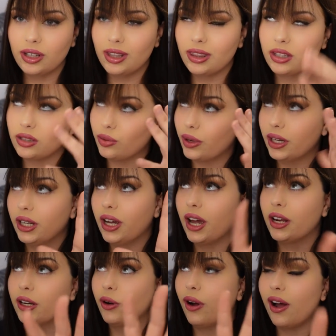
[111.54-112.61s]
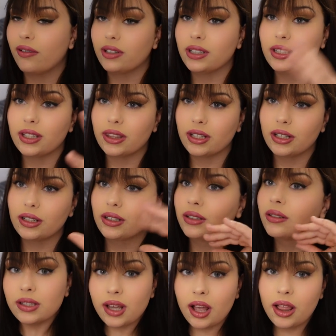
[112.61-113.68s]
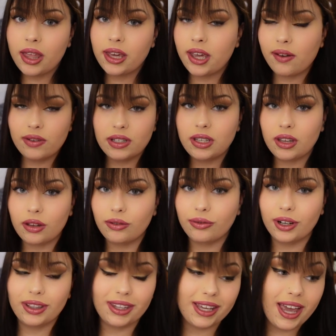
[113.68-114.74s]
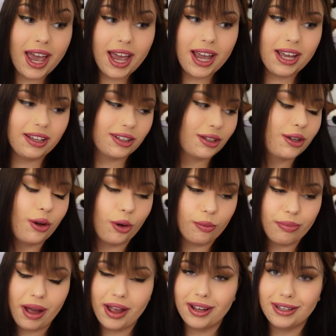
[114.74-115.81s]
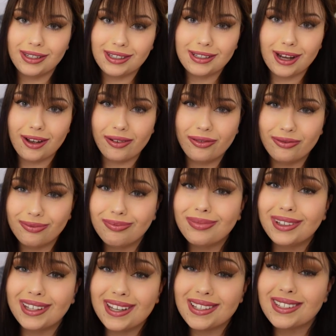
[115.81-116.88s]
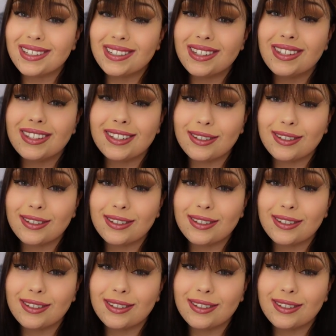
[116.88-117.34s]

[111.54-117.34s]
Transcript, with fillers: And this way I don't have to sit there and tell, like, every single friend, like, hey, go buy his stuff because it.